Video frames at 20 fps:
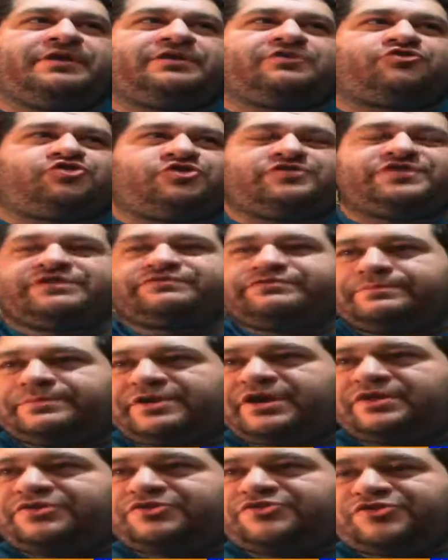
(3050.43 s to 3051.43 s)
But she's never
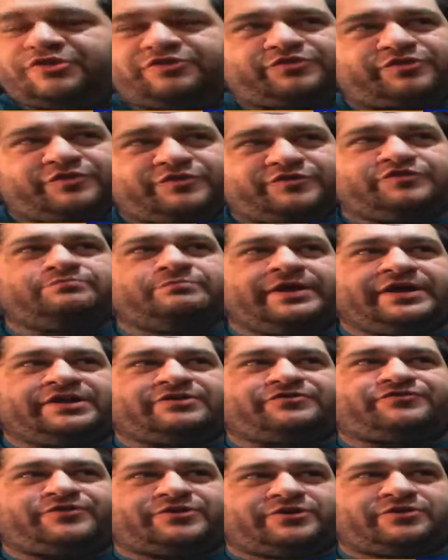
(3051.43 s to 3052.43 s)
been on the show, so you've made
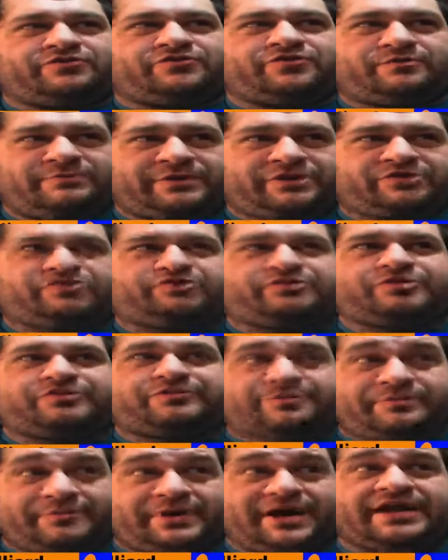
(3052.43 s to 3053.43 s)
it first. So make sure
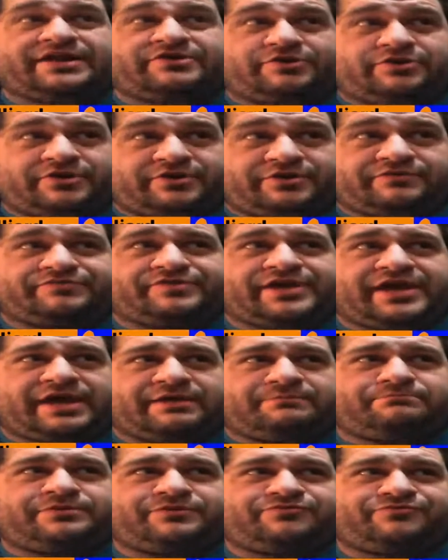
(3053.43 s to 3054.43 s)
you remind her of
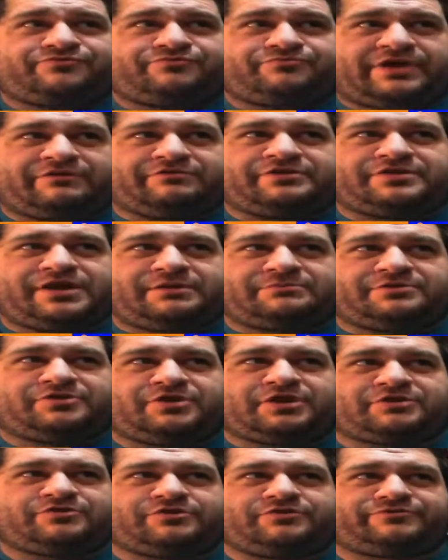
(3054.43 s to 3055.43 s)
that every time you
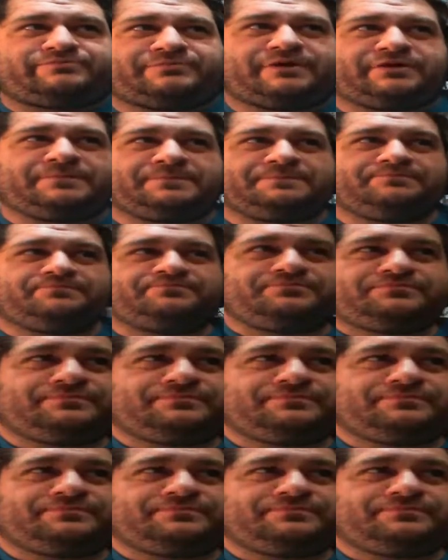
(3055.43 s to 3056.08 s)
talk to her from now on.